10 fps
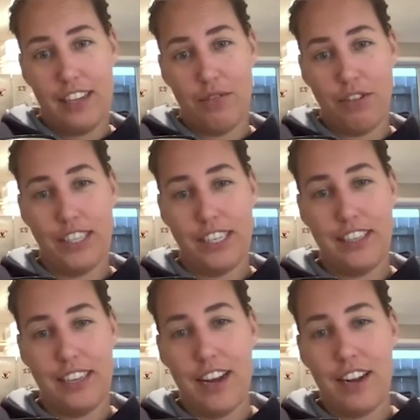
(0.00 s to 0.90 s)
They
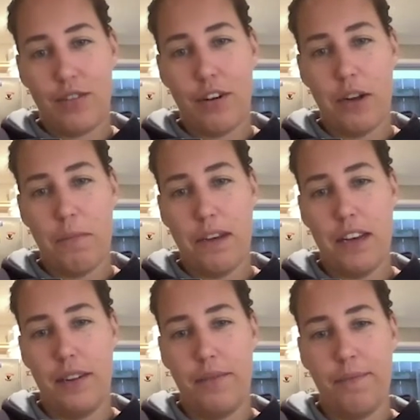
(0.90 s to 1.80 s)
resist that quite a
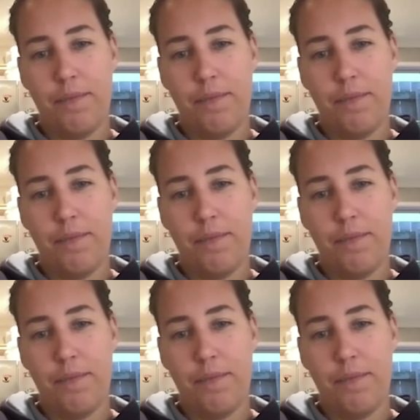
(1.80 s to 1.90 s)
bit.